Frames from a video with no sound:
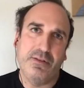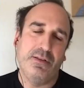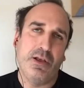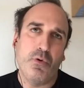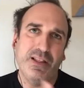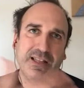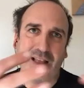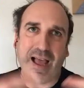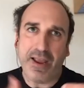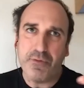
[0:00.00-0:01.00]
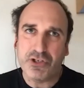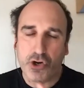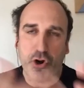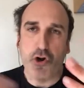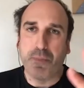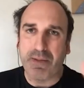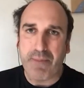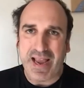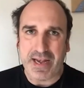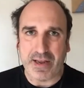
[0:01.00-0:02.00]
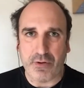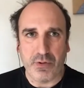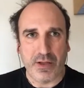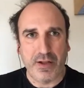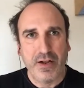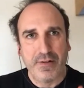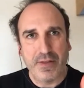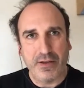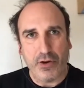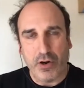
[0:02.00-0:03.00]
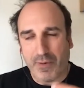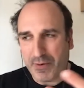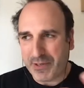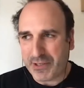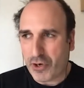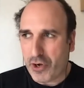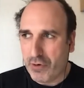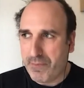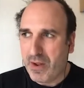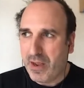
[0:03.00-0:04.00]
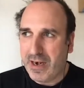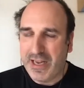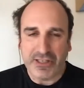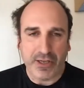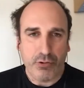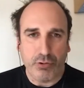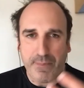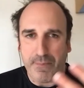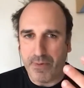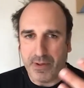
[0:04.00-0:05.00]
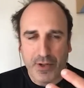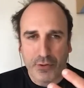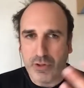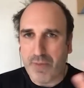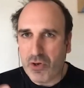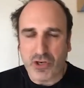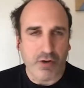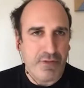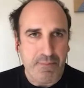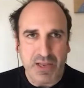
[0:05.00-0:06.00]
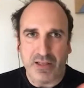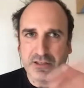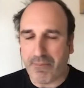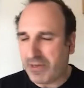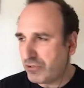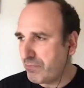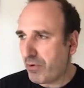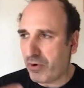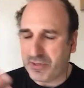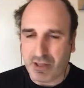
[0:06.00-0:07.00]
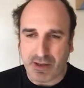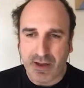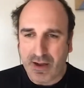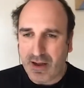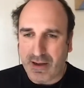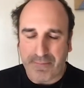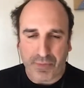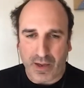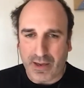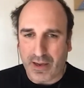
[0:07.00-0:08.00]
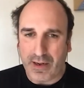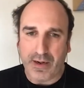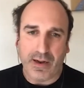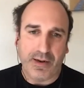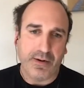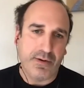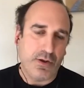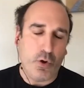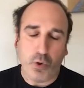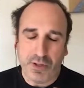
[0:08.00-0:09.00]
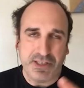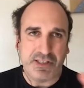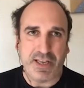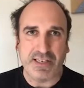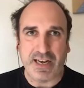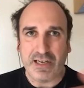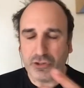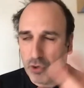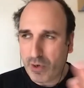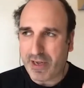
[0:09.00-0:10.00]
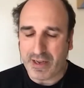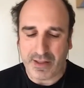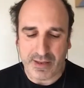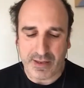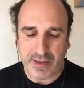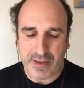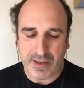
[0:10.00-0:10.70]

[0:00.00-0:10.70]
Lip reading: one that I was growing up admiring. I was growing up, I listened to the music of the Beatles, the Pet Shop Boys, and all these things, and also looking at the